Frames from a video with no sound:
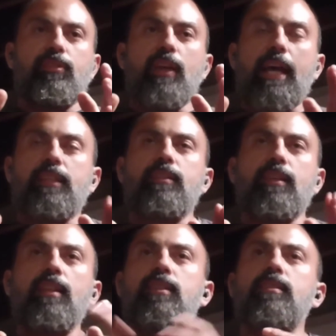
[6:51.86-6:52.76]
that's,
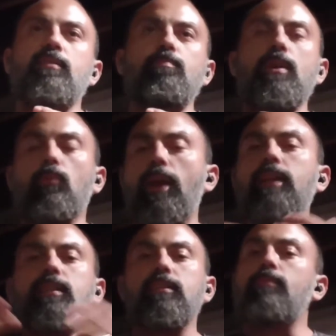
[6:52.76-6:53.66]
and this is me
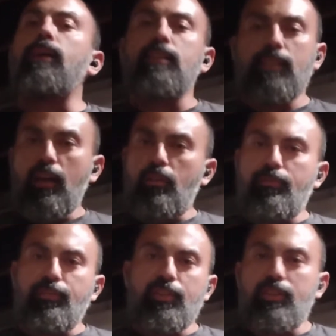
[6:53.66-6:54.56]
ranting to
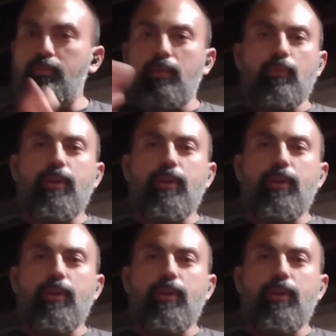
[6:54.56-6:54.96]
myself. This isn't me